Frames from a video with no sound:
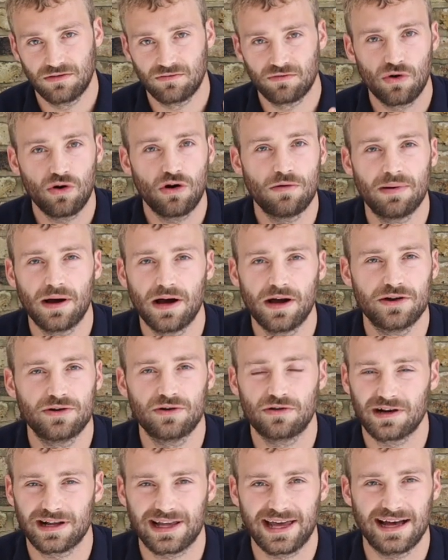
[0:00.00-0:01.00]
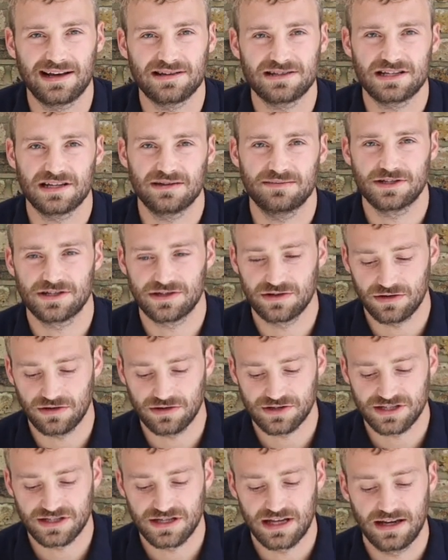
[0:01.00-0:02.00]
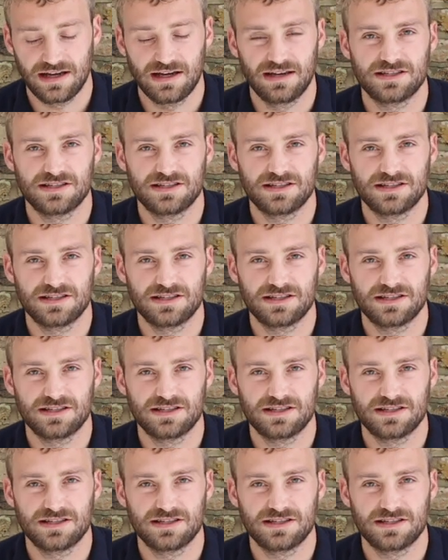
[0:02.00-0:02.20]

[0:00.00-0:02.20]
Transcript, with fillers: raw bone or a calcium source,